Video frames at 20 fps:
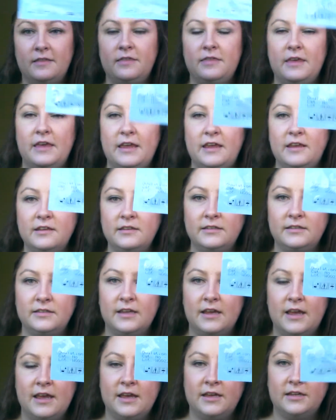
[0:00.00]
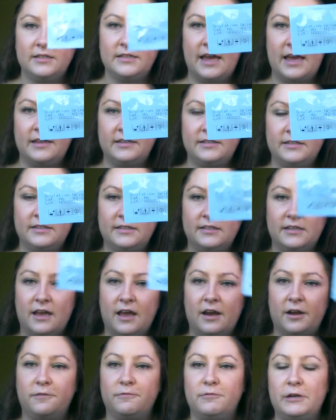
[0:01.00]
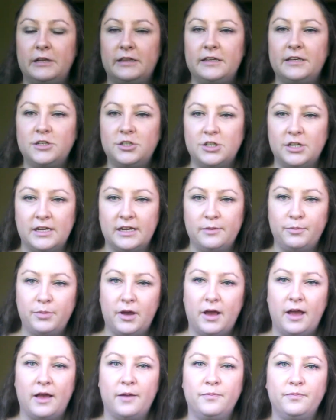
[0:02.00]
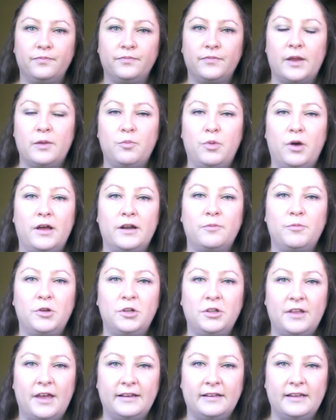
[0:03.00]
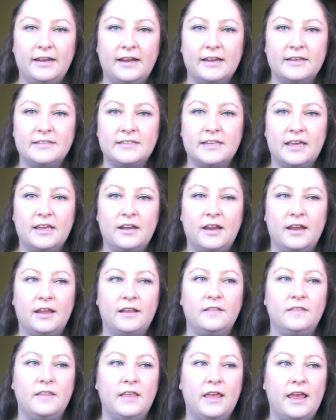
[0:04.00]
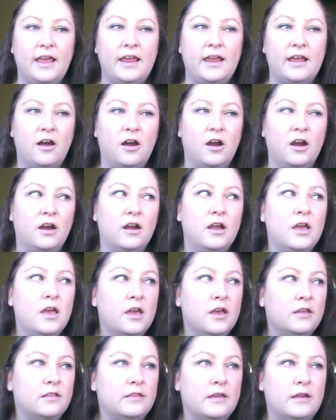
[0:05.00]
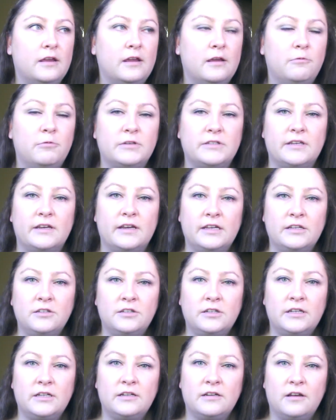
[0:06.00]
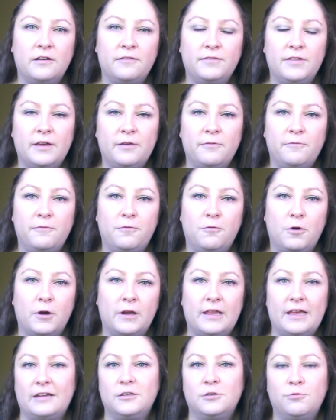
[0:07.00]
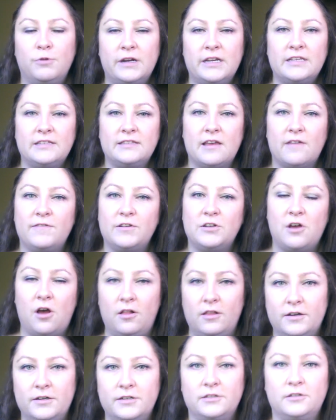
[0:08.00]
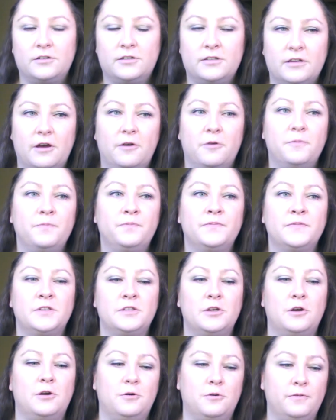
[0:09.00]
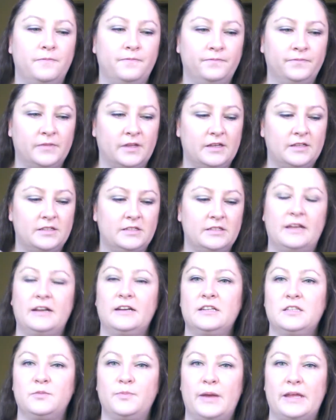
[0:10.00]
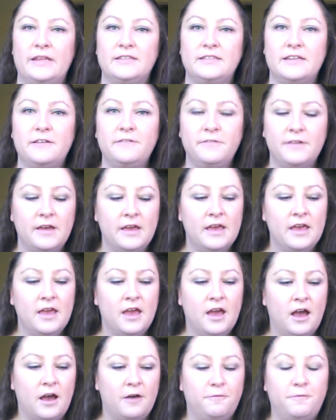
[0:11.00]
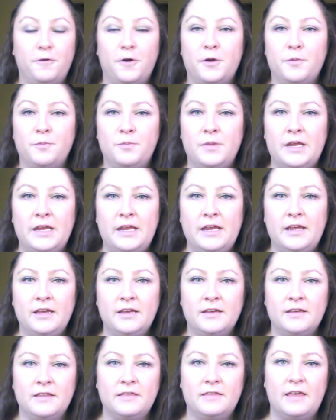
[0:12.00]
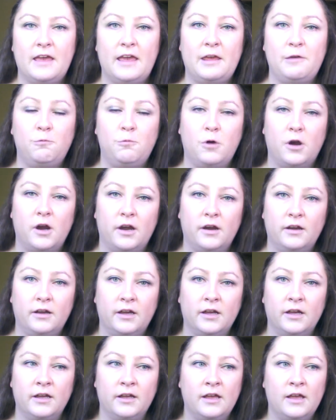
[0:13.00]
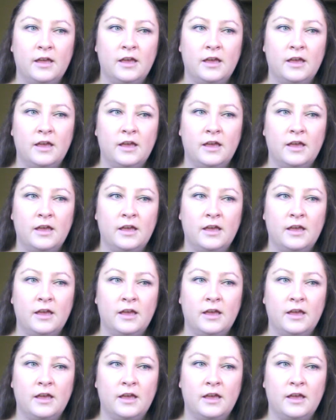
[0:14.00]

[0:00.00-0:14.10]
these tests are really cheap. I bought them online, like I said, and it was 100 of them for like $27 or so. So it's not expensive. For me, they work